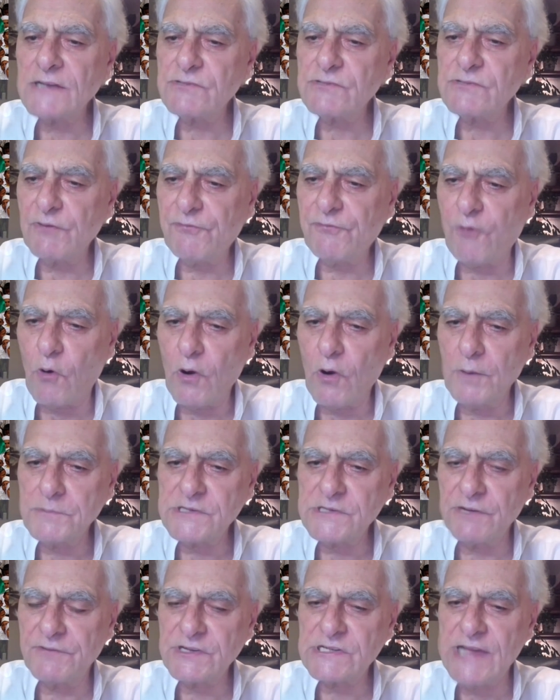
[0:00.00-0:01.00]
reforms
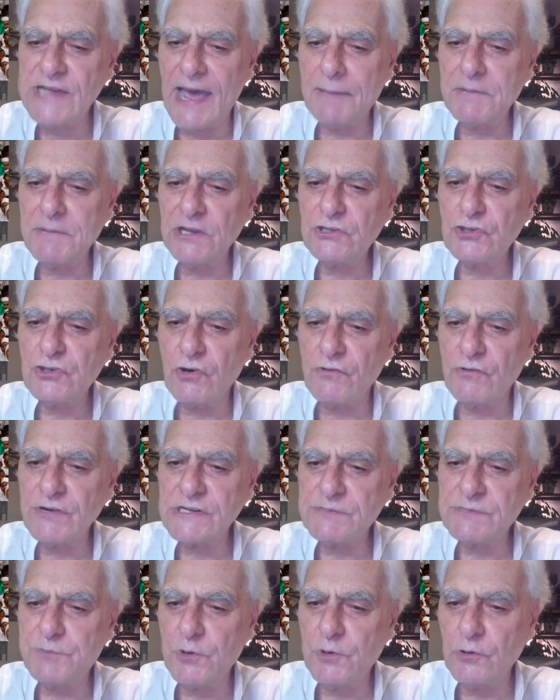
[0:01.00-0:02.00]
of Islamic
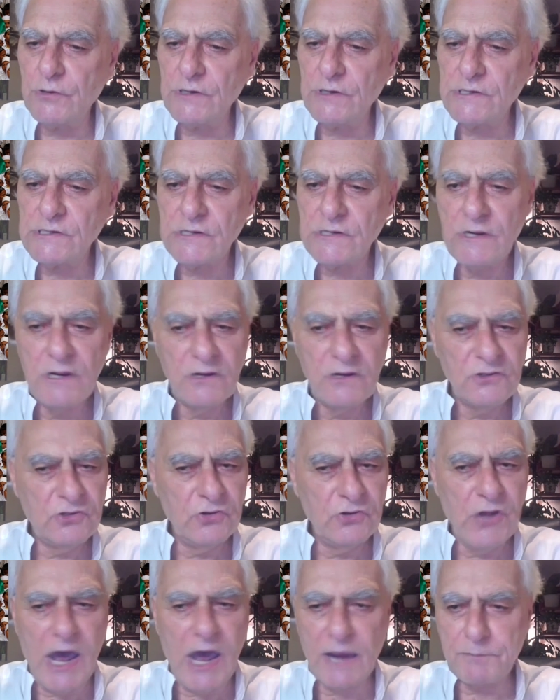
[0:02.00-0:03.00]
jurisprudence do
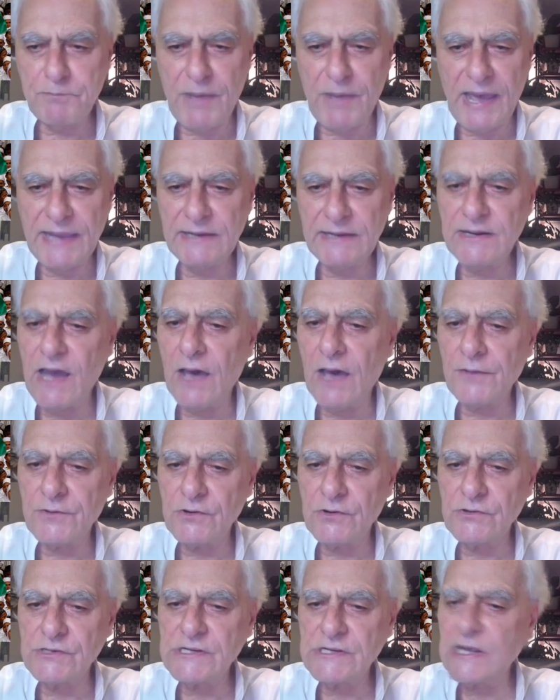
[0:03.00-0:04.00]
not bind
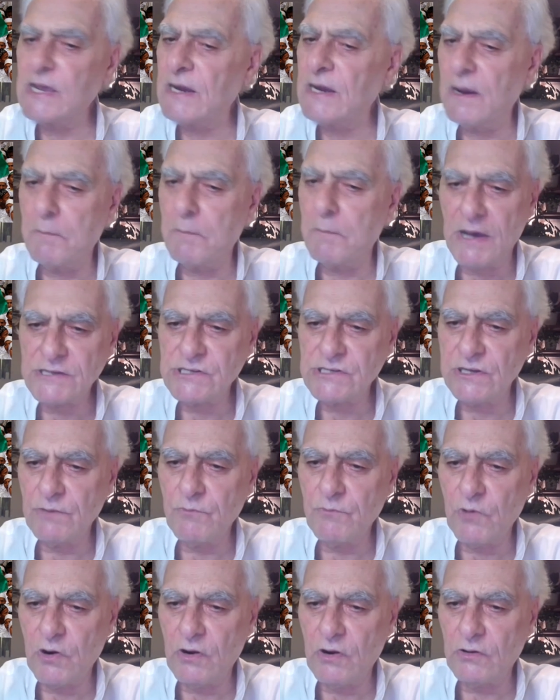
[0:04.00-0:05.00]
others in a Muslim
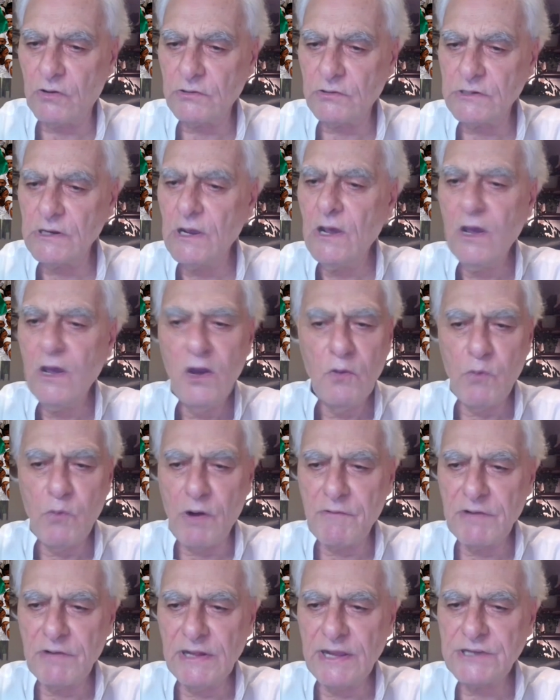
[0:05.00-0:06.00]
world where
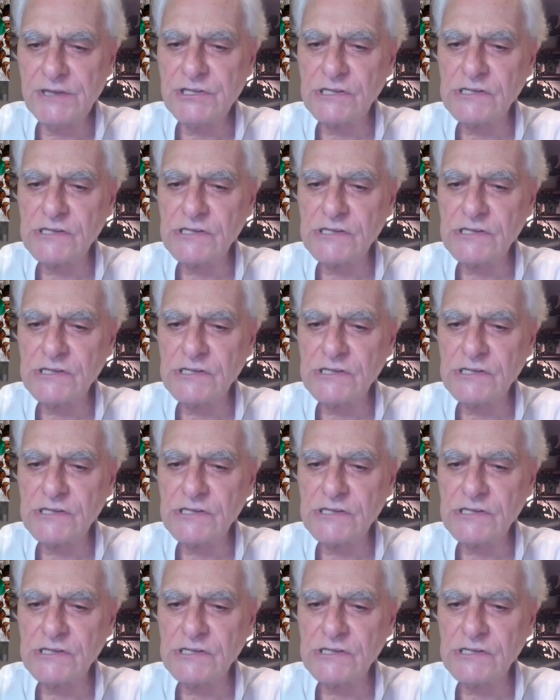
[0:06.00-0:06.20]
religious